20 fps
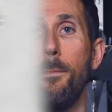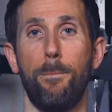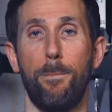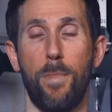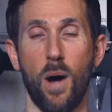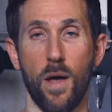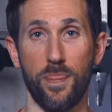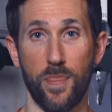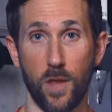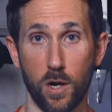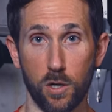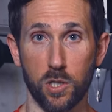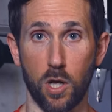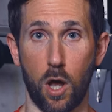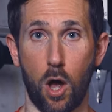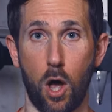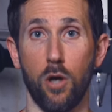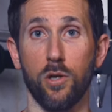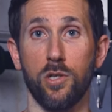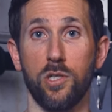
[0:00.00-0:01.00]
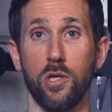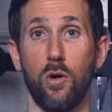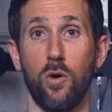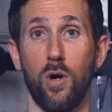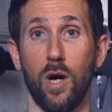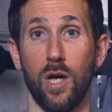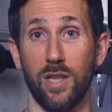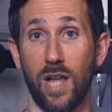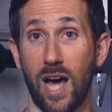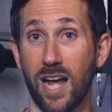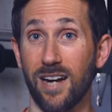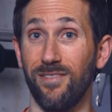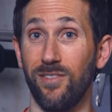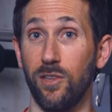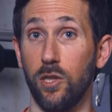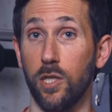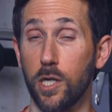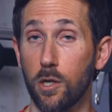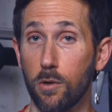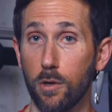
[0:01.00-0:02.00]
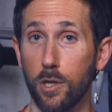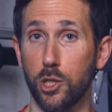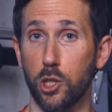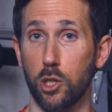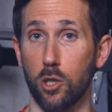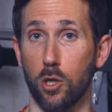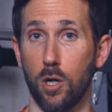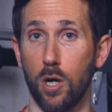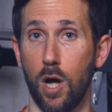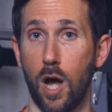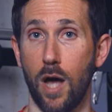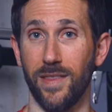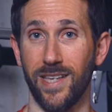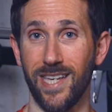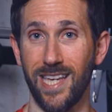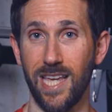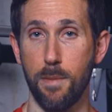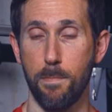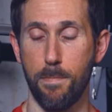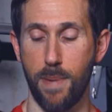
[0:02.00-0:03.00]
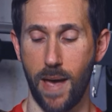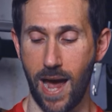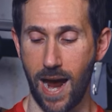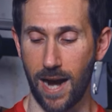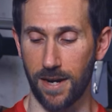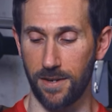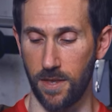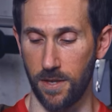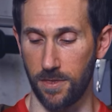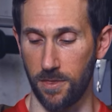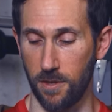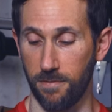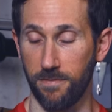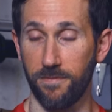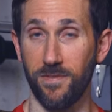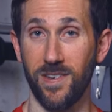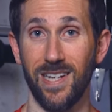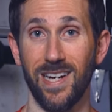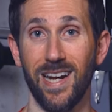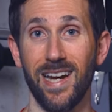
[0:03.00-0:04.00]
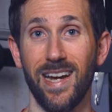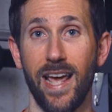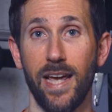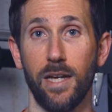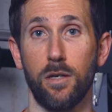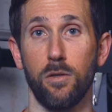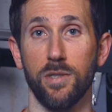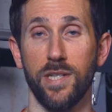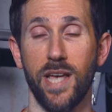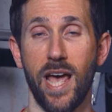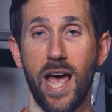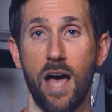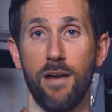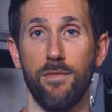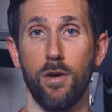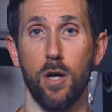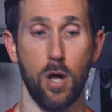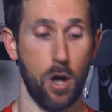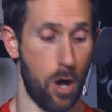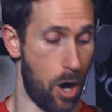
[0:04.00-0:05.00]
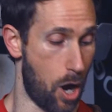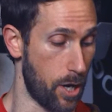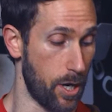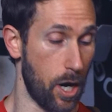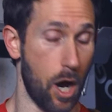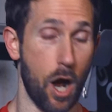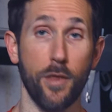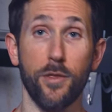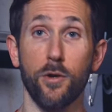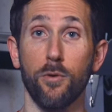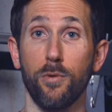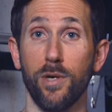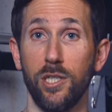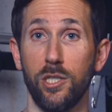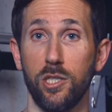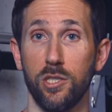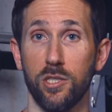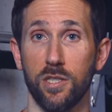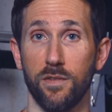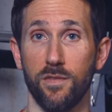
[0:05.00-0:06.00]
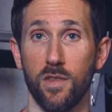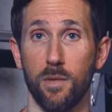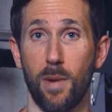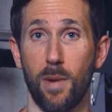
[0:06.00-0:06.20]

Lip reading: But there's also a lot of literature on the impact that the feet and ankles have on other regions of the